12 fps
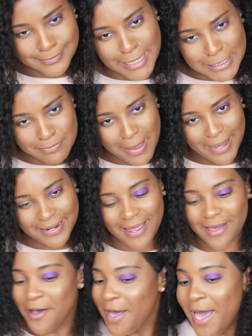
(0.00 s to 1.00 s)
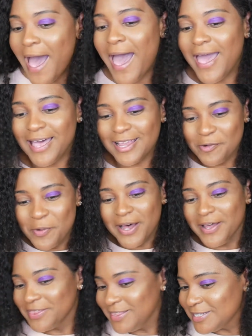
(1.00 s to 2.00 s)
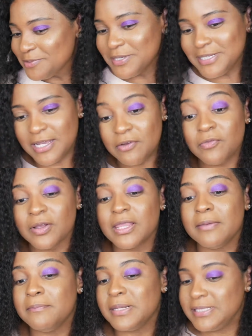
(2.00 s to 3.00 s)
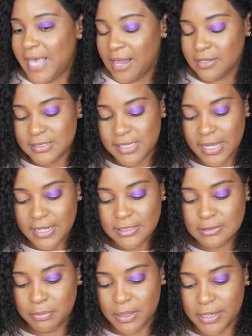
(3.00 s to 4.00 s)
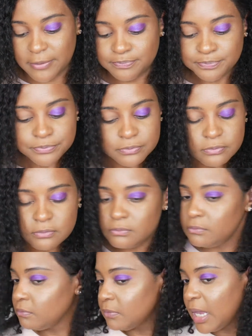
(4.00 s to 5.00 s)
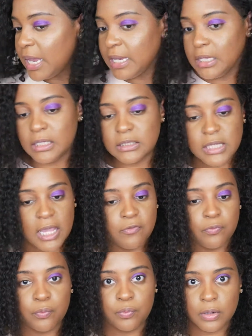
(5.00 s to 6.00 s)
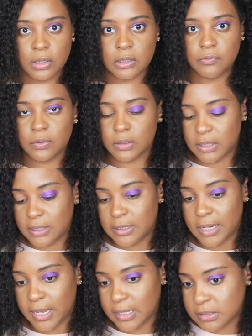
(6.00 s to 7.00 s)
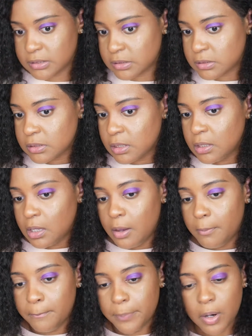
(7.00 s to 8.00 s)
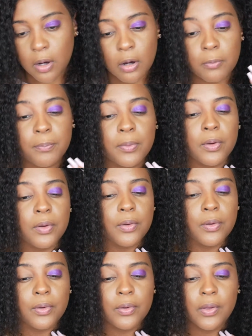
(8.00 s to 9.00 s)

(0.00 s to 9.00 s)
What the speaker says: It's mine now. Well, this one didn't really metallicize, but it is a really, really nice purple.